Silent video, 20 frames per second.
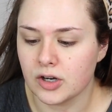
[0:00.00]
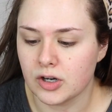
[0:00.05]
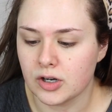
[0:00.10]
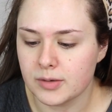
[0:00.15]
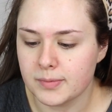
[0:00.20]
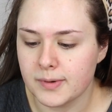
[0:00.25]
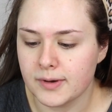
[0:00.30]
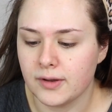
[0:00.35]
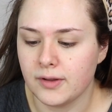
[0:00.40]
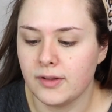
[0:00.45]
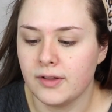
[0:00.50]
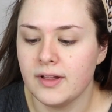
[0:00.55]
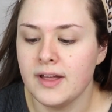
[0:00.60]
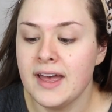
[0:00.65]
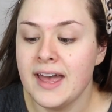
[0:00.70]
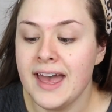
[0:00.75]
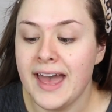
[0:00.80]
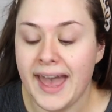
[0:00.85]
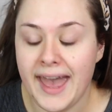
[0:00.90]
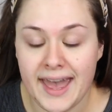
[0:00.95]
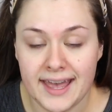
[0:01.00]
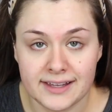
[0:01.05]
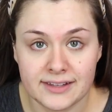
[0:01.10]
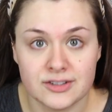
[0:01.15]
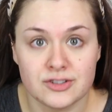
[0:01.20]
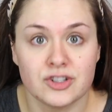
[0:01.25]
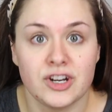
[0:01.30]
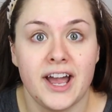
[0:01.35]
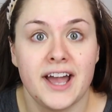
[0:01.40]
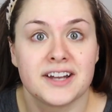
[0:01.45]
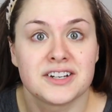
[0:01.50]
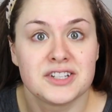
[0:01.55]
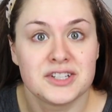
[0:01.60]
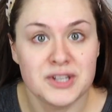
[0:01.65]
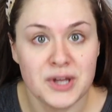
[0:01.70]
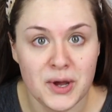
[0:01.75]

Herbal Extract